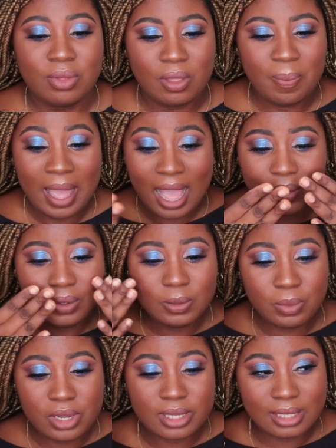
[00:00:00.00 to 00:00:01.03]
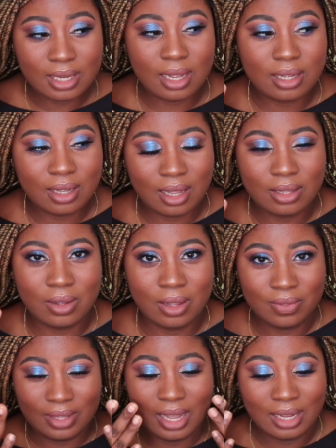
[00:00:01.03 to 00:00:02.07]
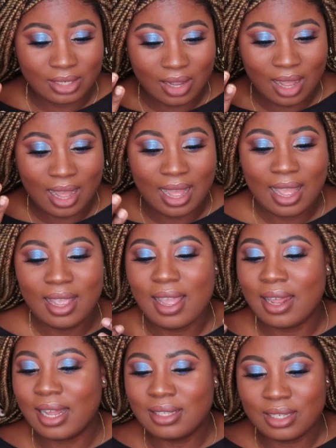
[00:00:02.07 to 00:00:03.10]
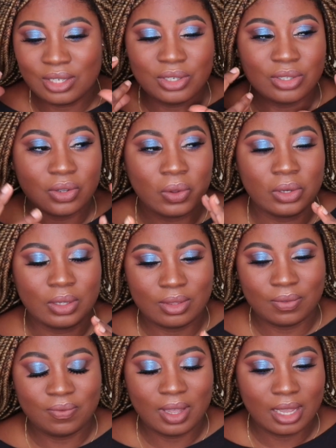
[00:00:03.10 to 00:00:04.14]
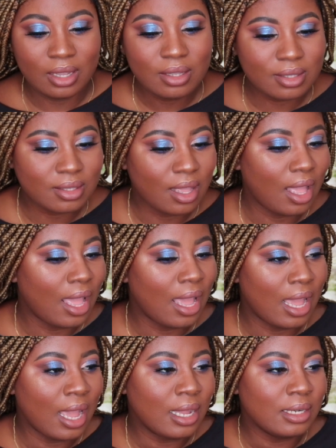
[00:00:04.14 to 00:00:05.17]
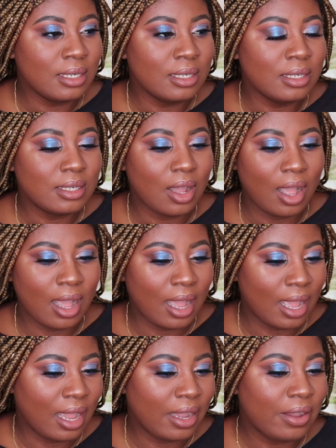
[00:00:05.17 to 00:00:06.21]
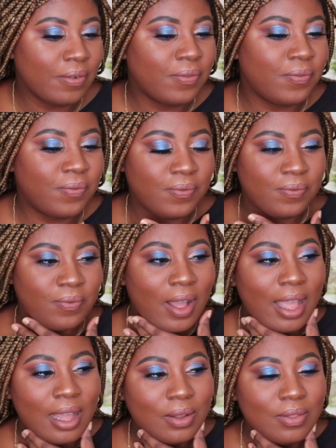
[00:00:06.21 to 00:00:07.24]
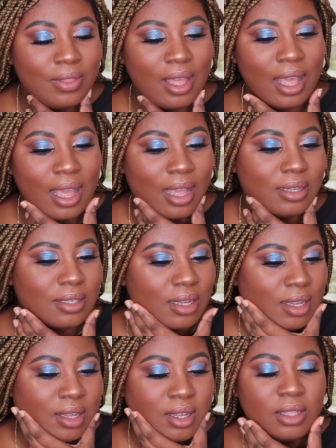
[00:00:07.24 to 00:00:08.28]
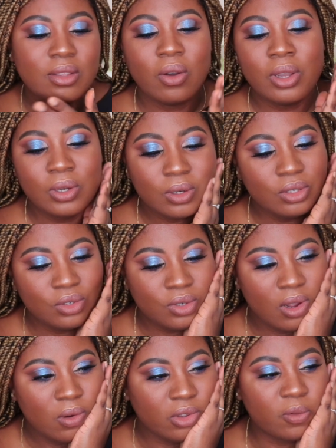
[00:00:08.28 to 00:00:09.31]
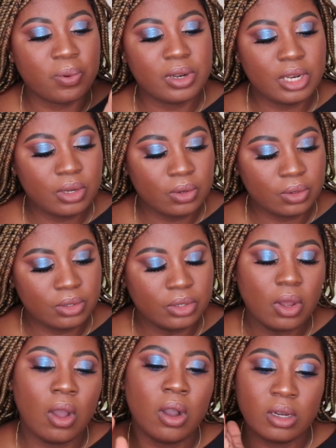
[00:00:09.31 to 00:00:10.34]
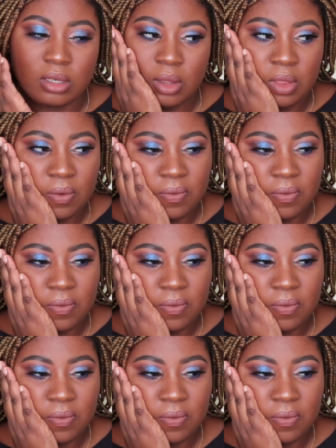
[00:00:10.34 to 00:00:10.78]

was mostly on the under eye, and I did use it all over the face, and I found that the oil control was pretty good on the